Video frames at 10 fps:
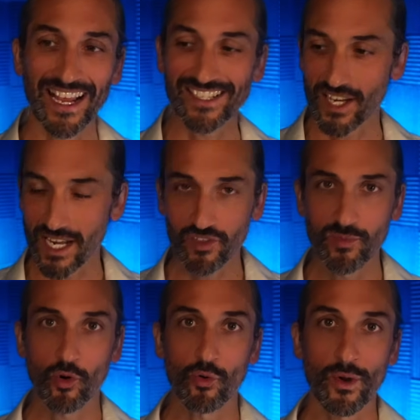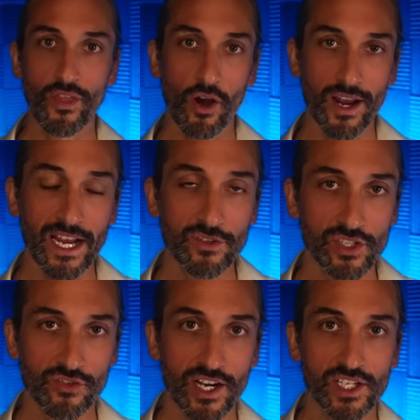it's inevitable with high
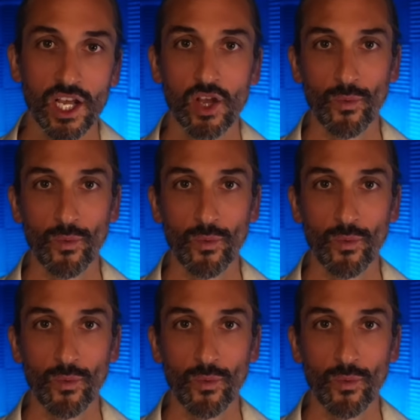interest rates,